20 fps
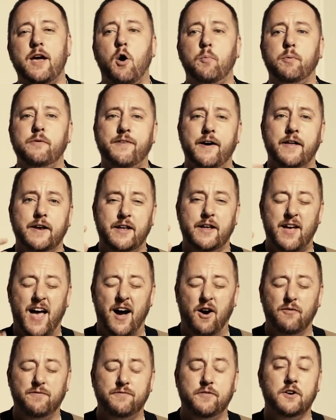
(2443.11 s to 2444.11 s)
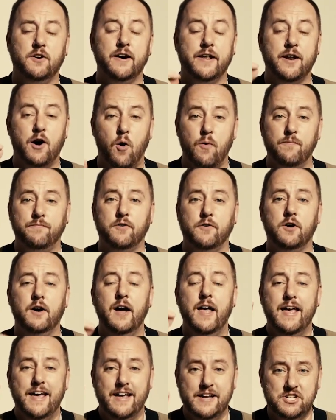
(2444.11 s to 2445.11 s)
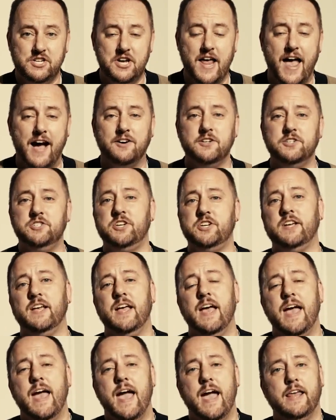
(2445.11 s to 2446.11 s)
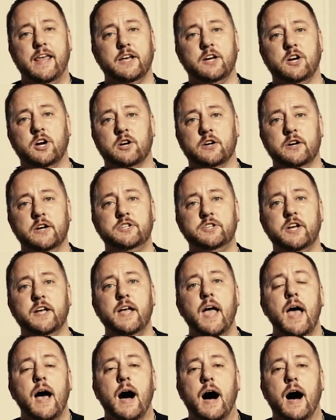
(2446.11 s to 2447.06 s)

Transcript: Hope you found it helpful and hopeful and challenging and encouraging.